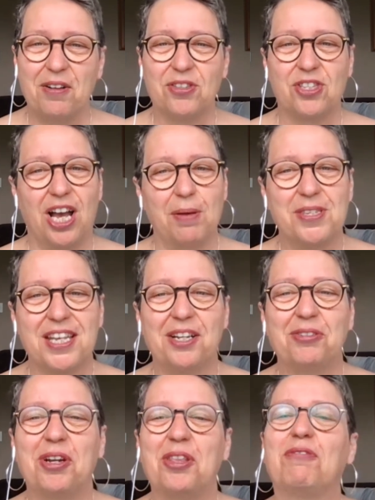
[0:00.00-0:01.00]
So I'm
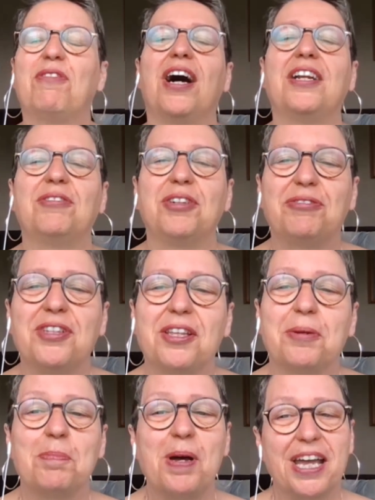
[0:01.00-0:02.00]
Sandra, the founder of
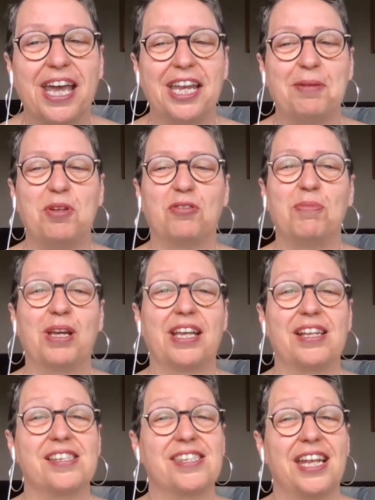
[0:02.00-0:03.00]
the Academy of
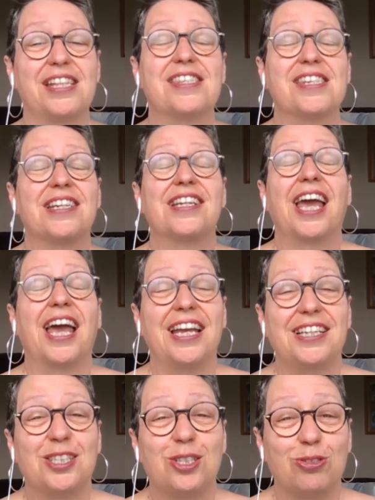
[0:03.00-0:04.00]
Making Sense, in
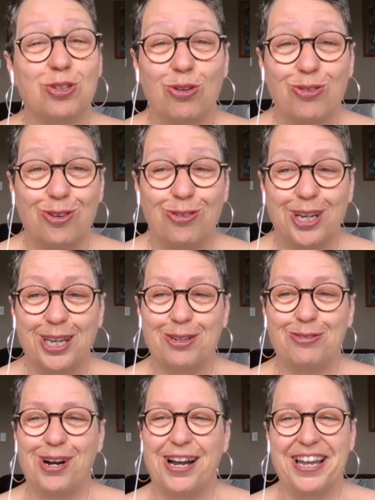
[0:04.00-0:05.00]
case you don't know yet
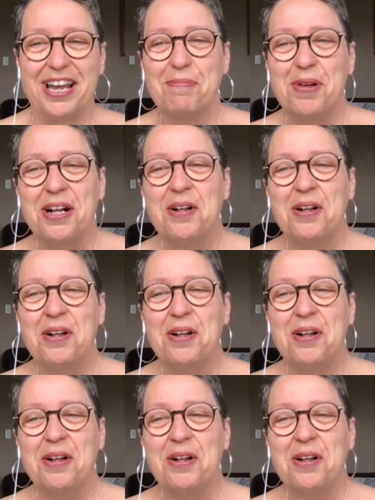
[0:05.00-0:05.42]
who I am.